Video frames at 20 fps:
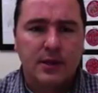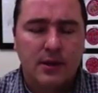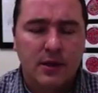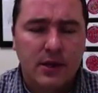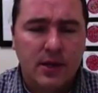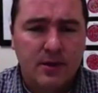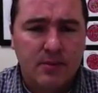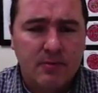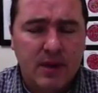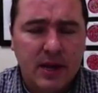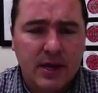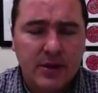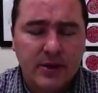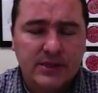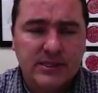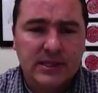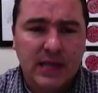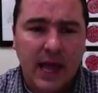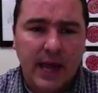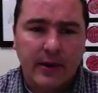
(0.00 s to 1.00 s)
many
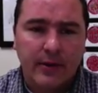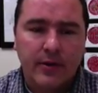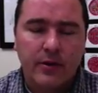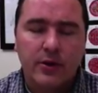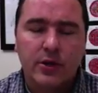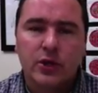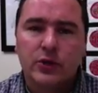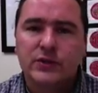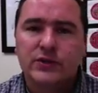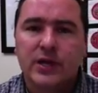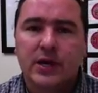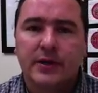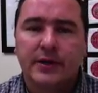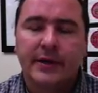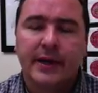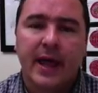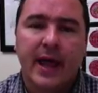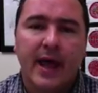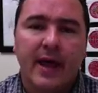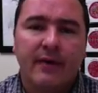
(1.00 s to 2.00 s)
years later, you
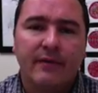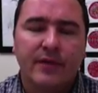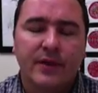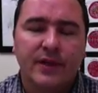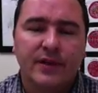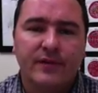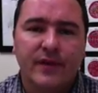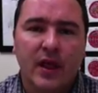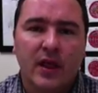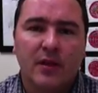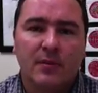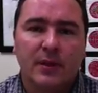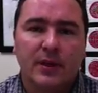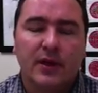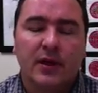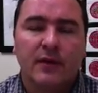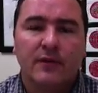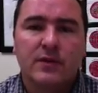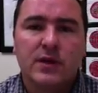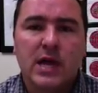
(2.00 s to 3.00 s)
started to have the
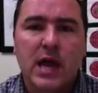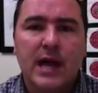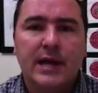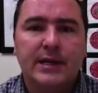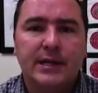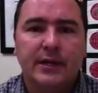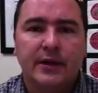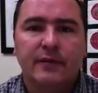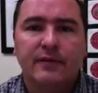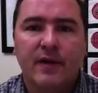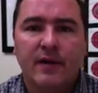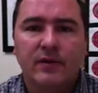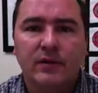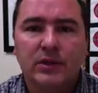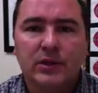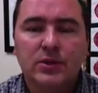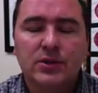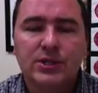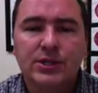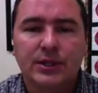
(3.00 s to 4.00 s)
development of the idea of
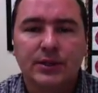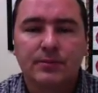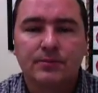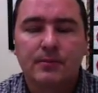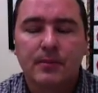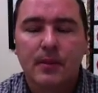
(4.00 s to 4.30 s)
evolution.